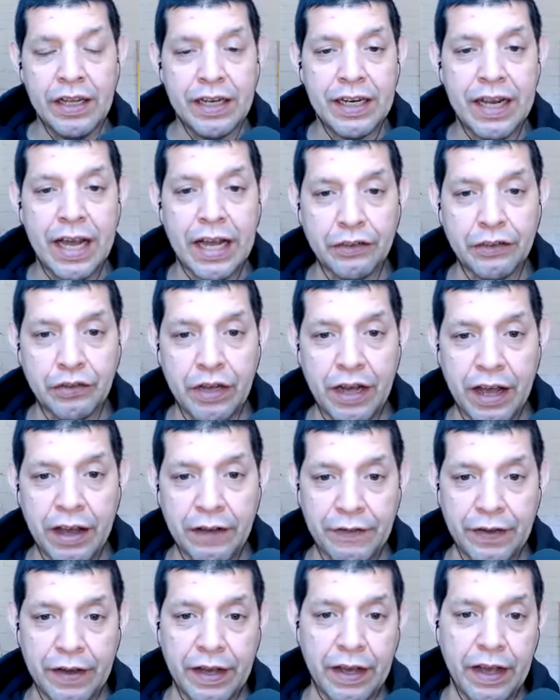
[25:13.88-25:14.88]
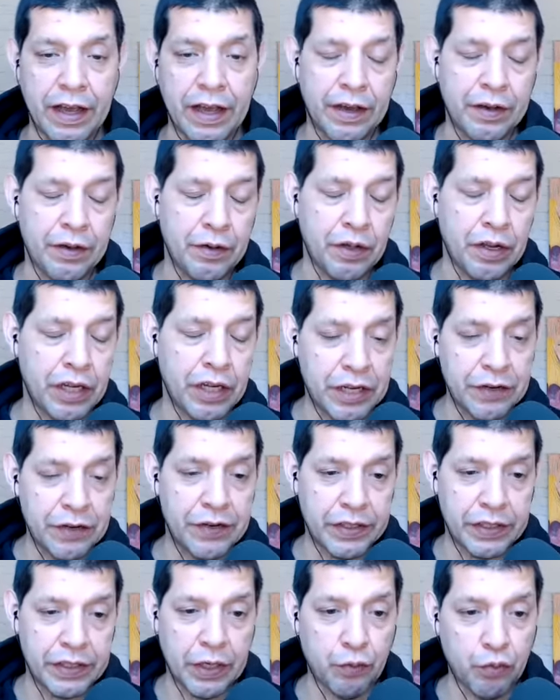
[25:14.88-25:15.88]
like to have a, a
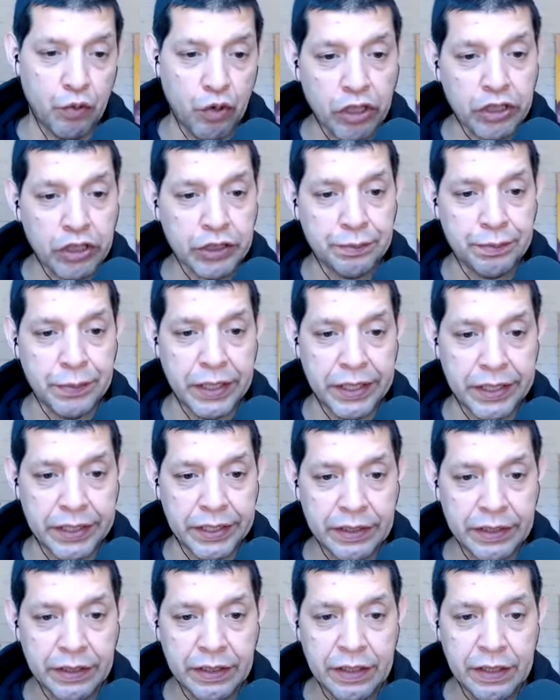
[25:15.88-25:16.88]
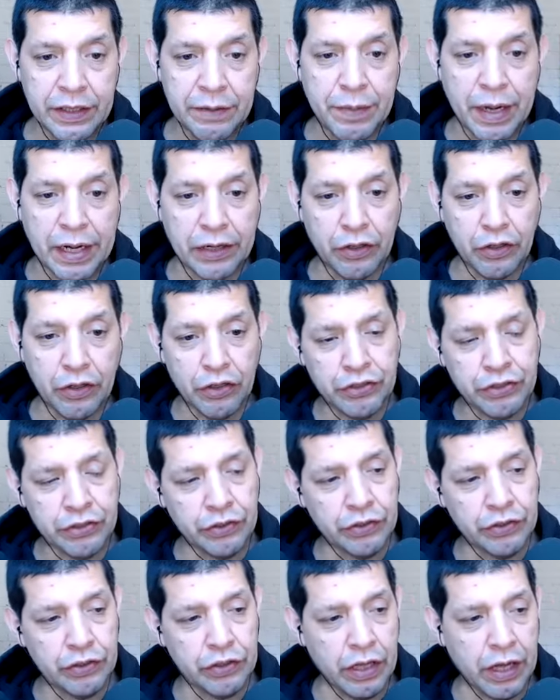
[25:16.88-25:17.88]
liver that works better. But
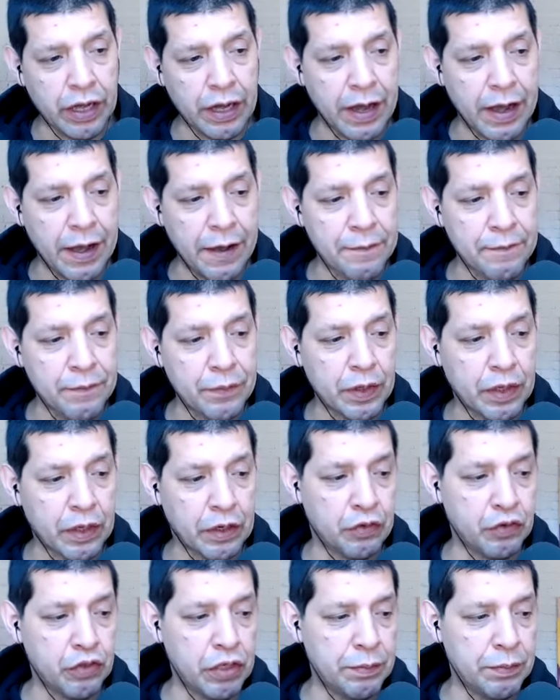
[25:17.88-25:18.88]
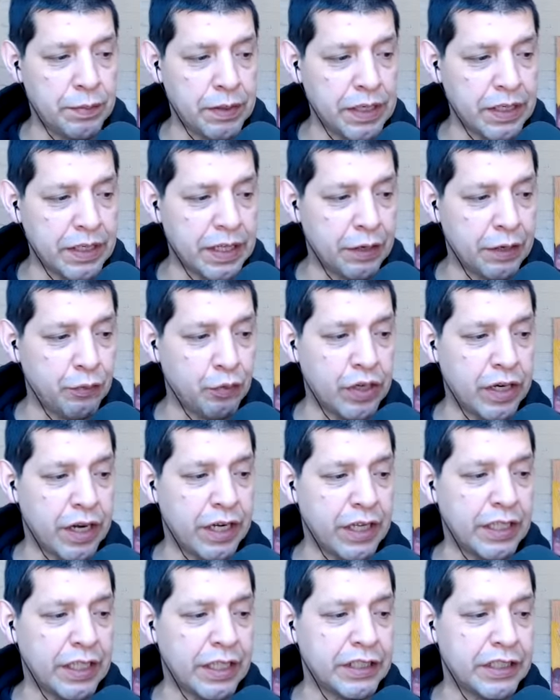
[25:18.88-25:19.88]
also, um, could it be that we
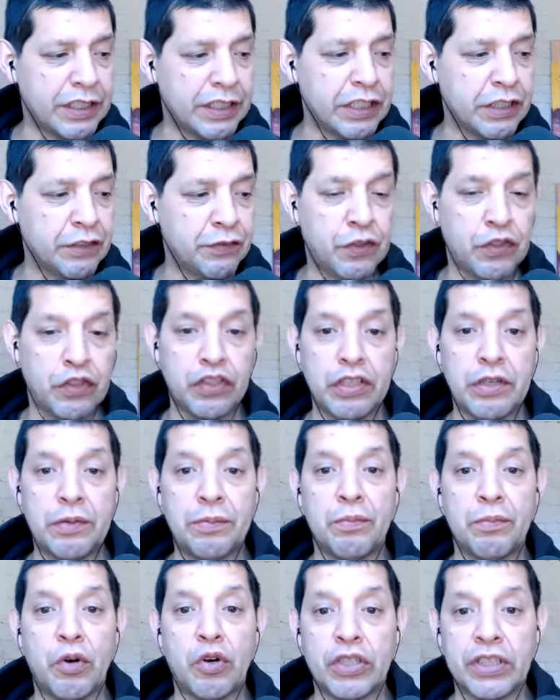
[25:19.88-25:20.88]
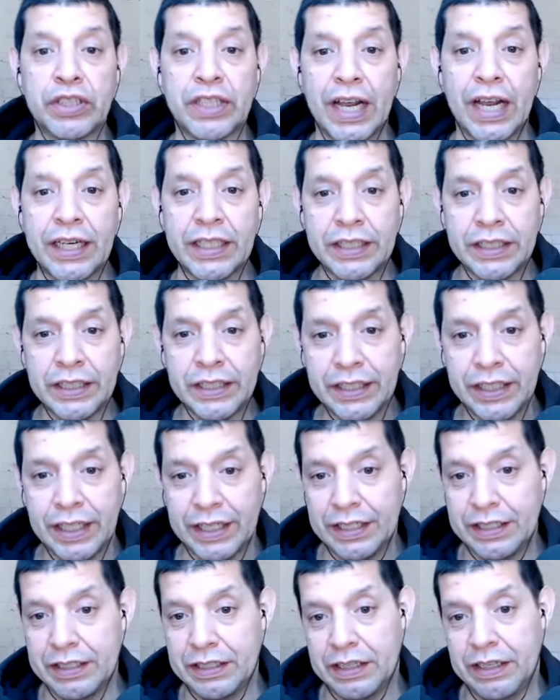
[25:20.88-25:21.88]
are in a search for immortality?
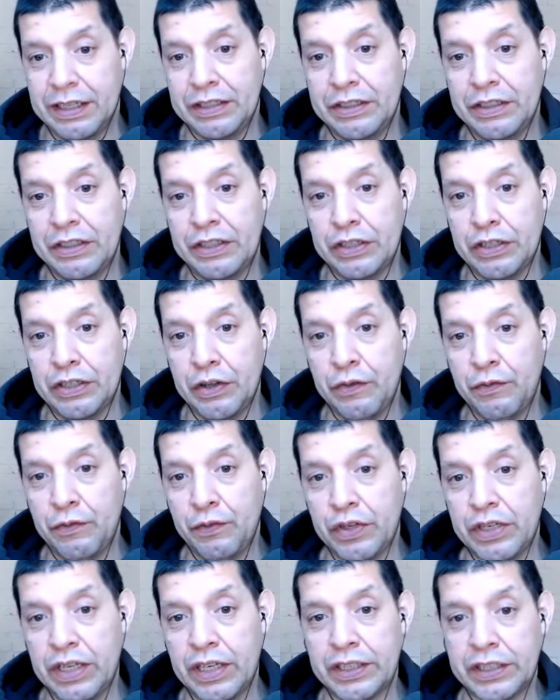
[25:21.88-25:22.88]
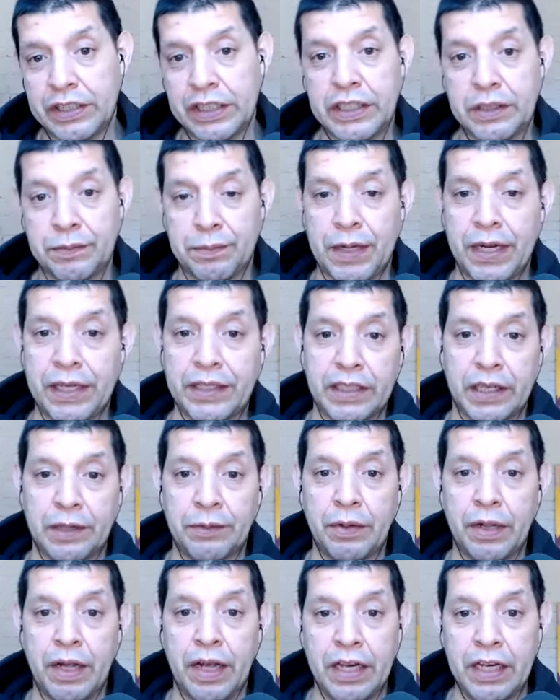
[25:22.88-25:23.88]
And, and you know, mm-hmm. if we mm-hmm. can transplant a,
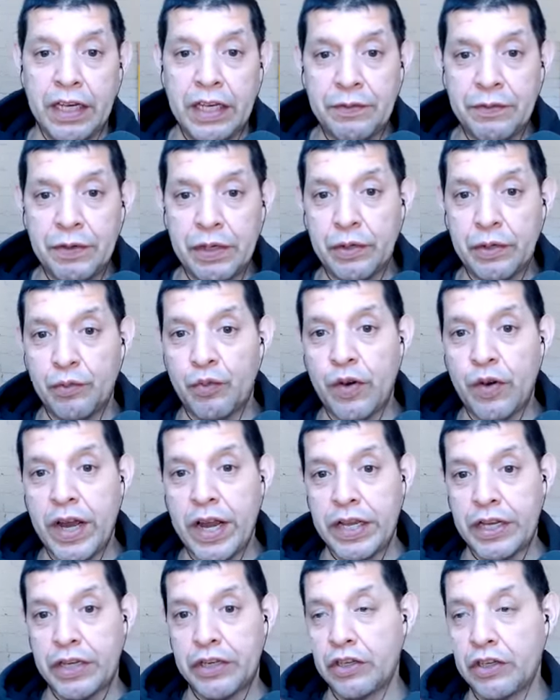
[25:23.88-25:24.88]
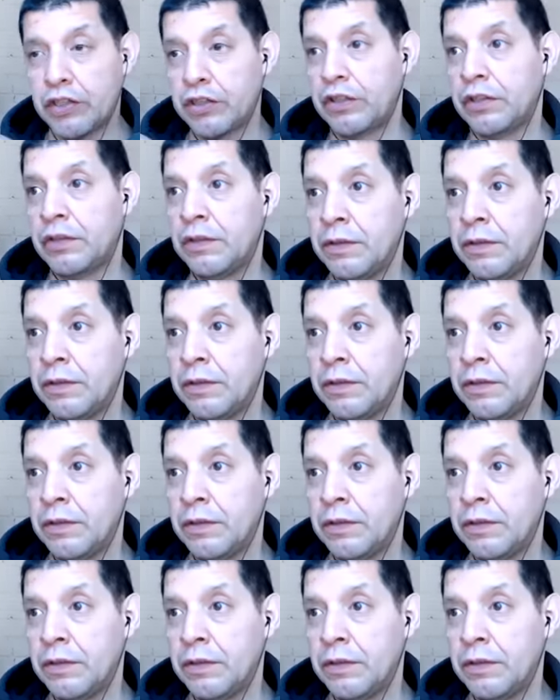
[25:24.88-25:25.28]
a liver, why not?